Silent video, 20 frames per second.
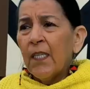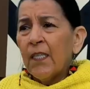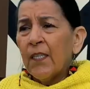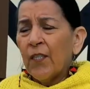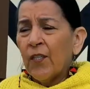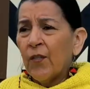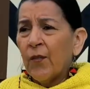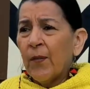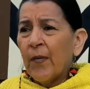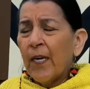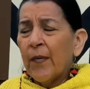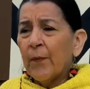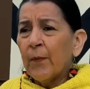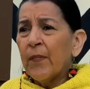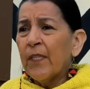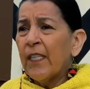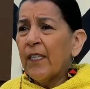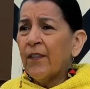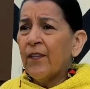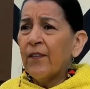You know, I
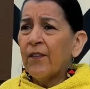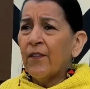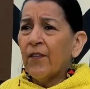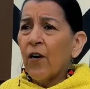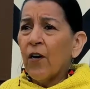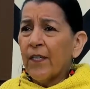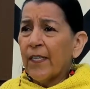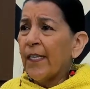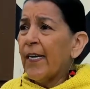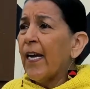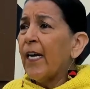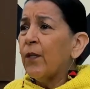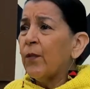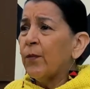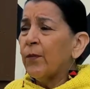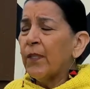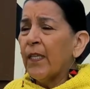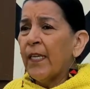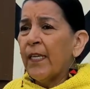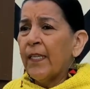really thought it
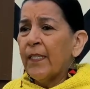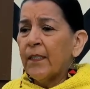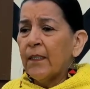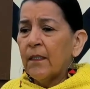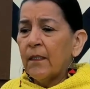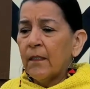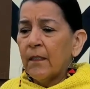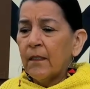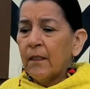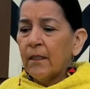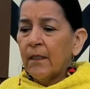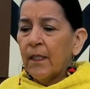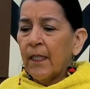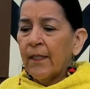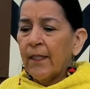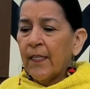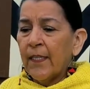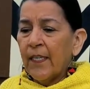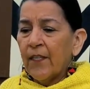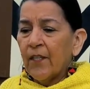out, and
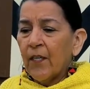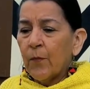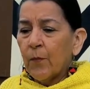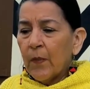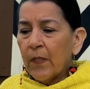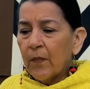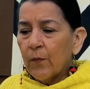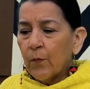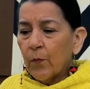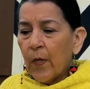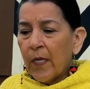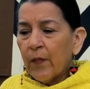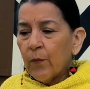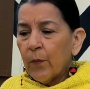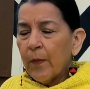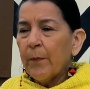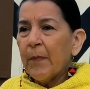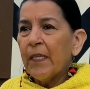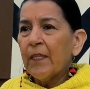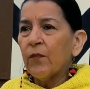then I thought, well, why don't
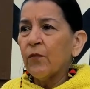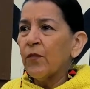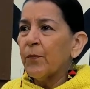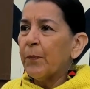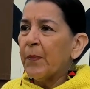we make those